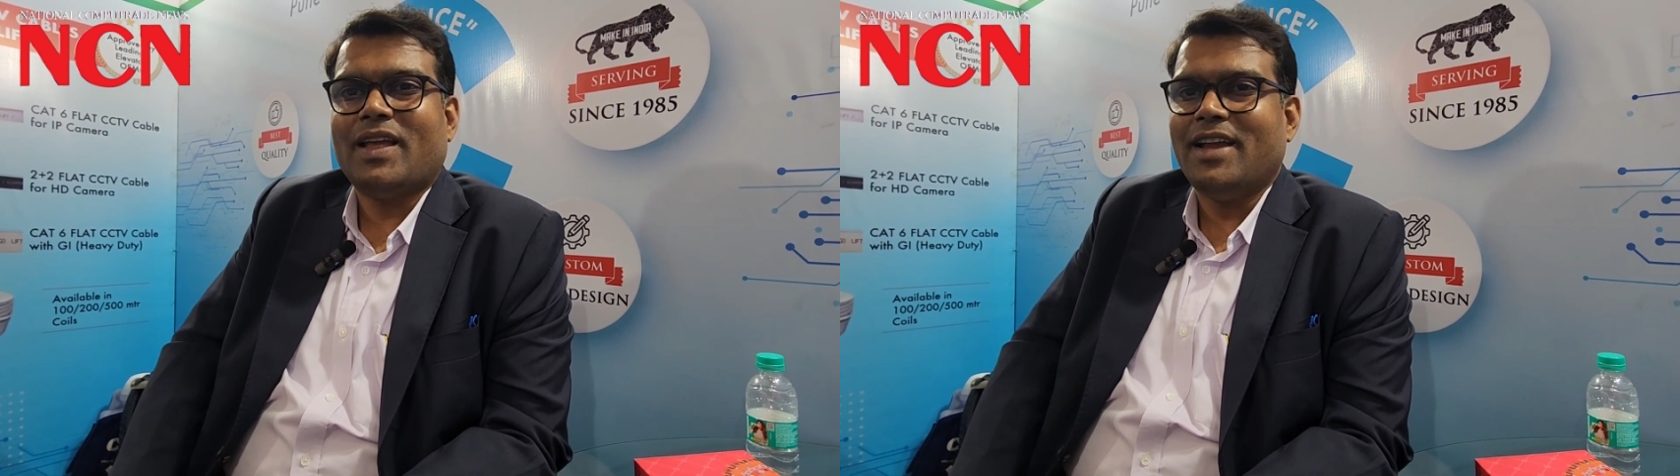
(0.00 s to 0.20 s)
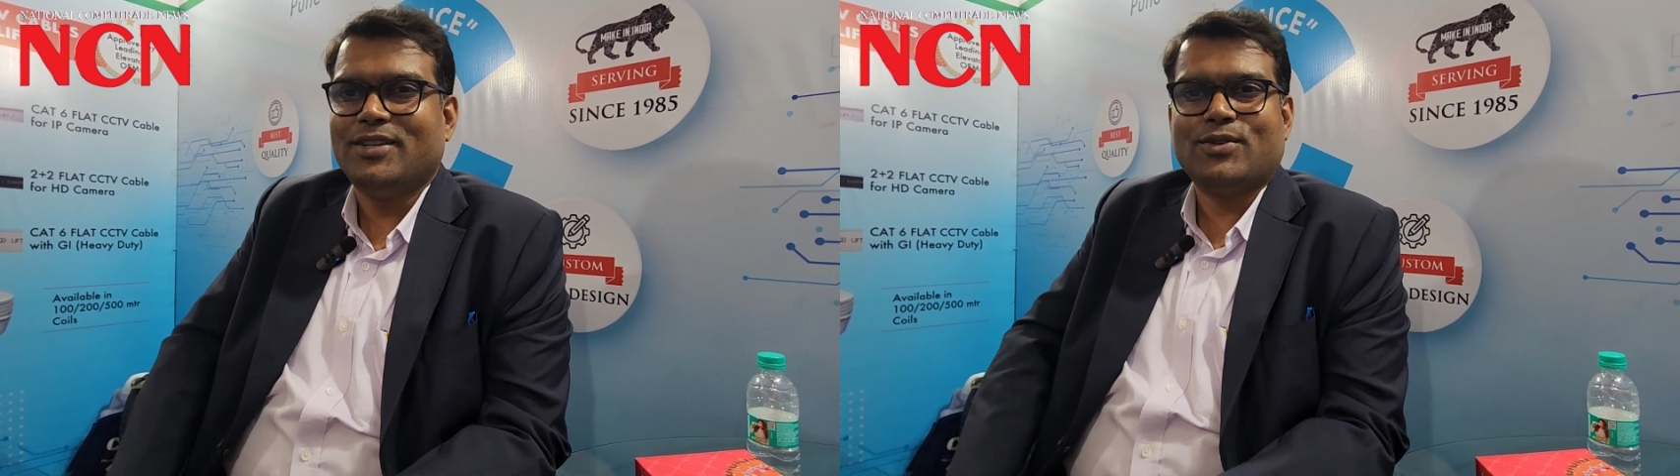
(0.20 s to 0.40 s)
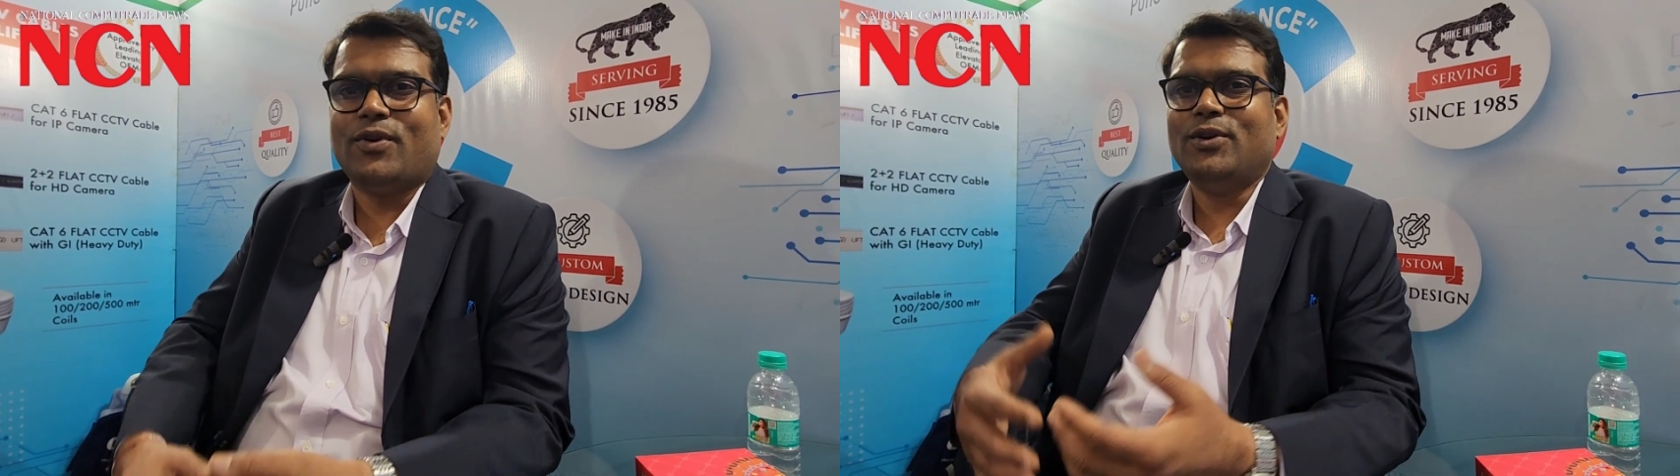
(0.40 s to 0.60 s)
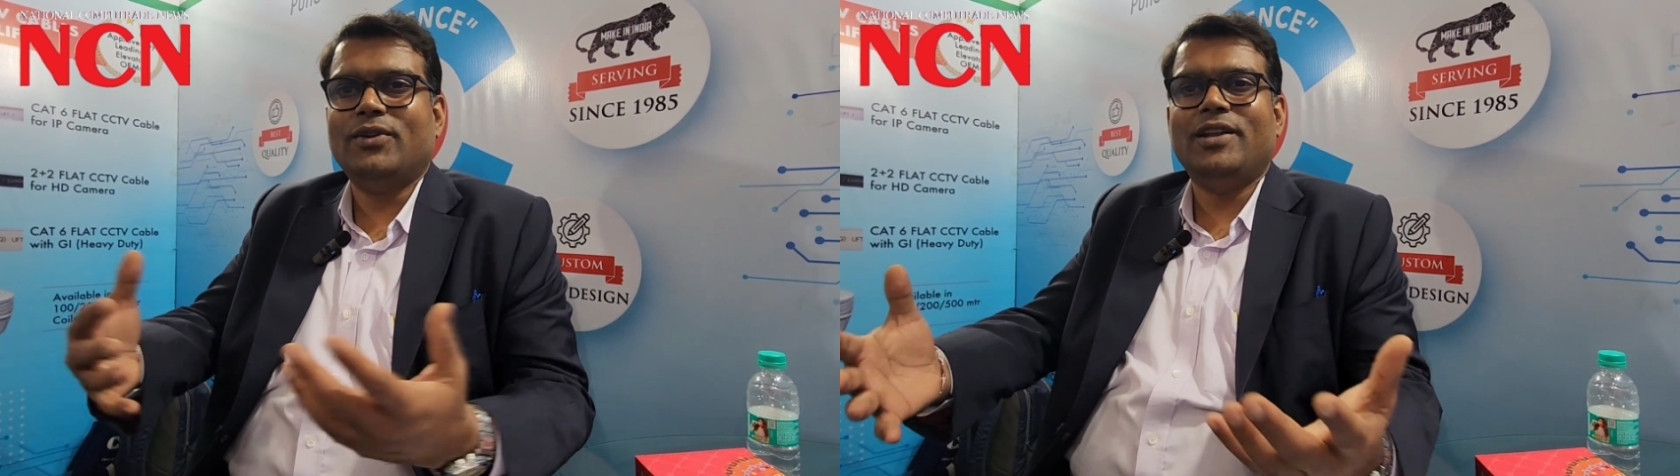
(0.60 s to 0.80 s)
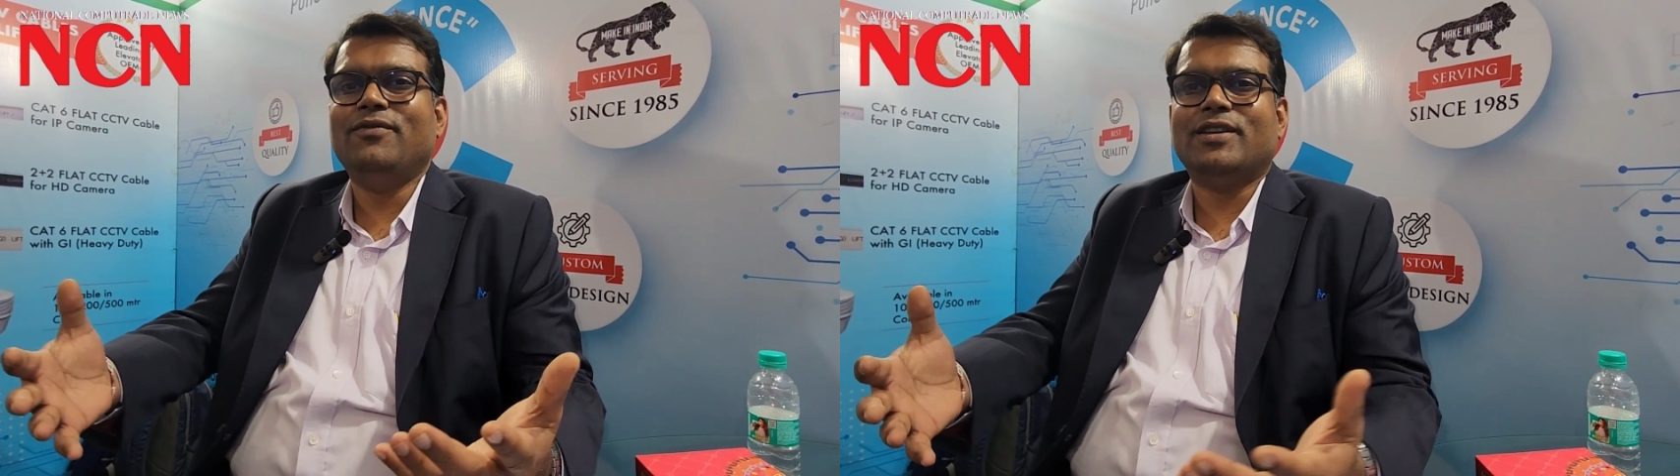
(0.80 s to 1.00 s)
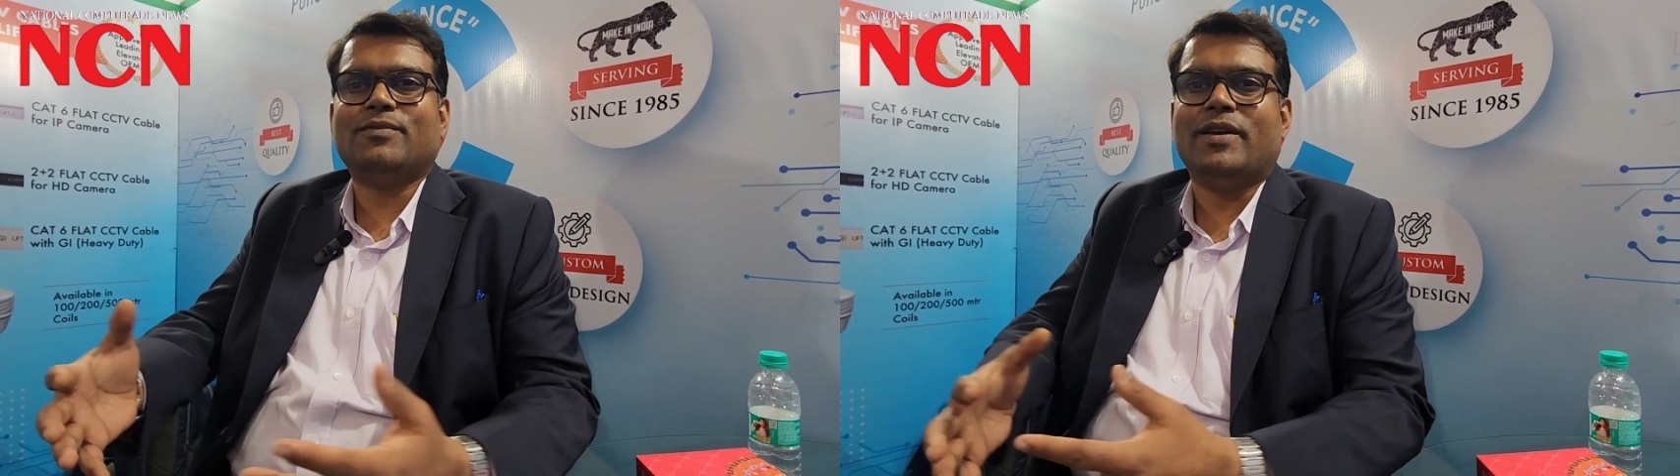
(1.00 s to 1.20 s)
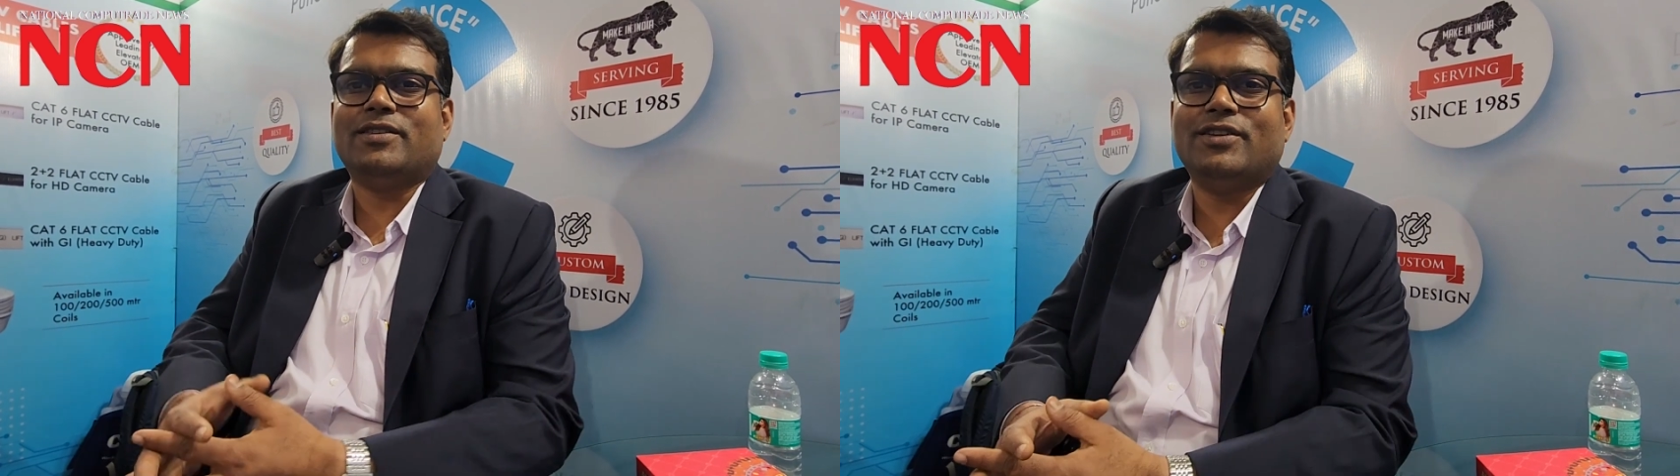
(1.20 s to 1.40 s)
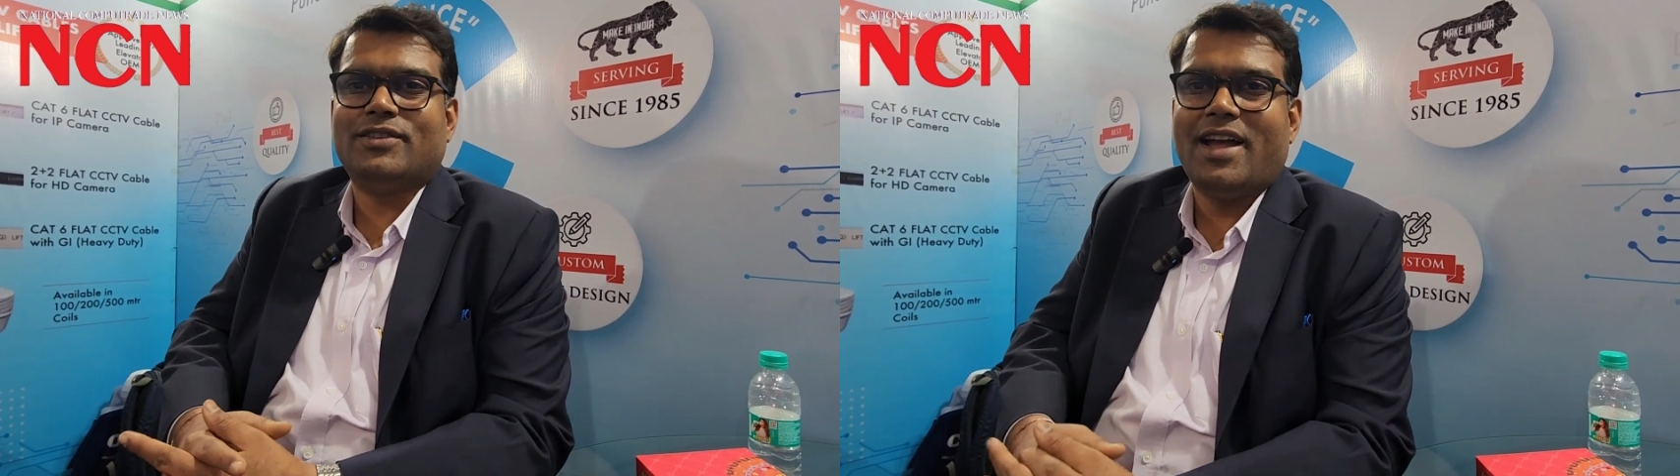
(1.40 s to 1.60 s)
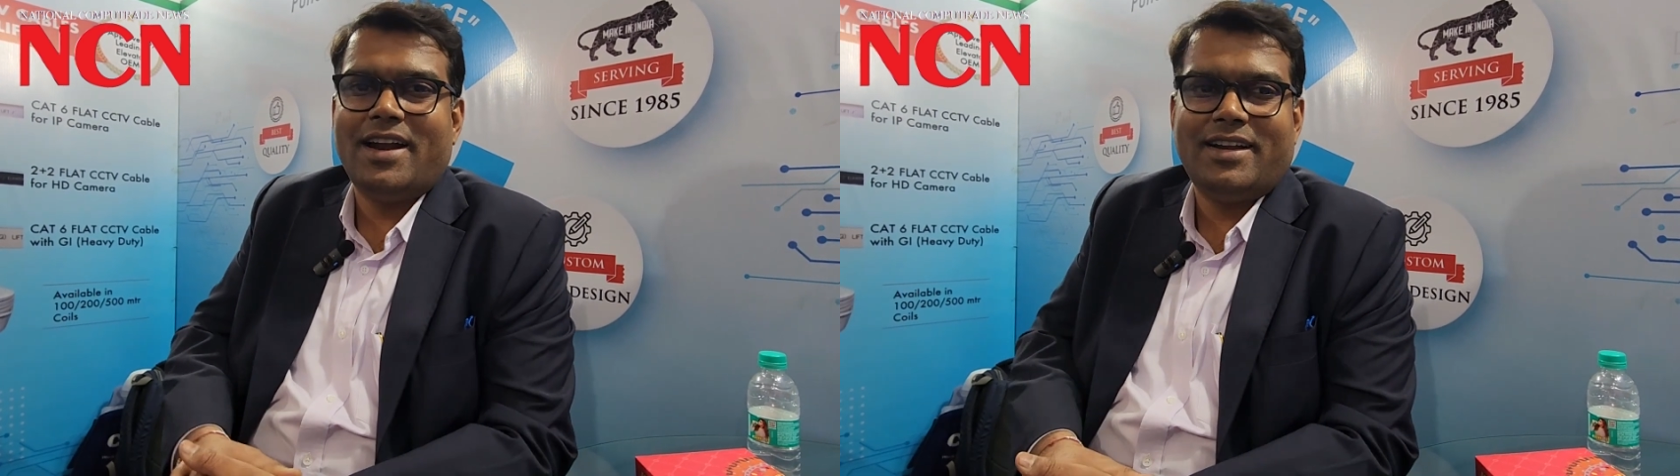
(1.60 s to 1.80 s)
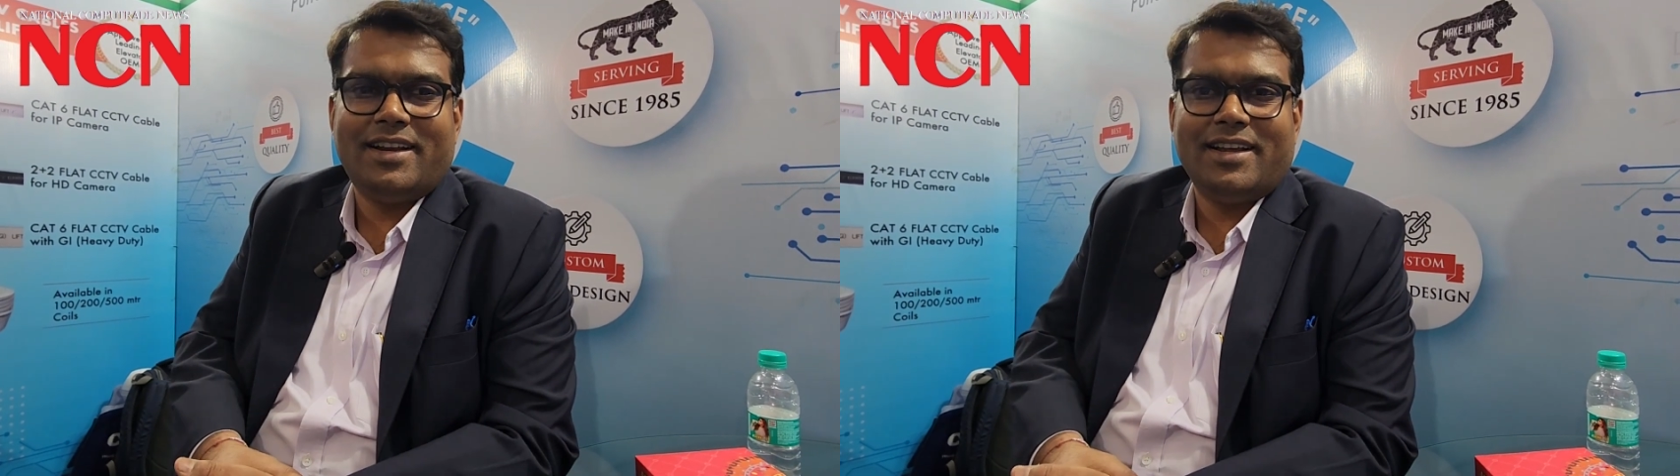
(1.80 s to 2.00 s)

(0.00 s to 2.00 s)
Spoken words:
I just want to leave this message that,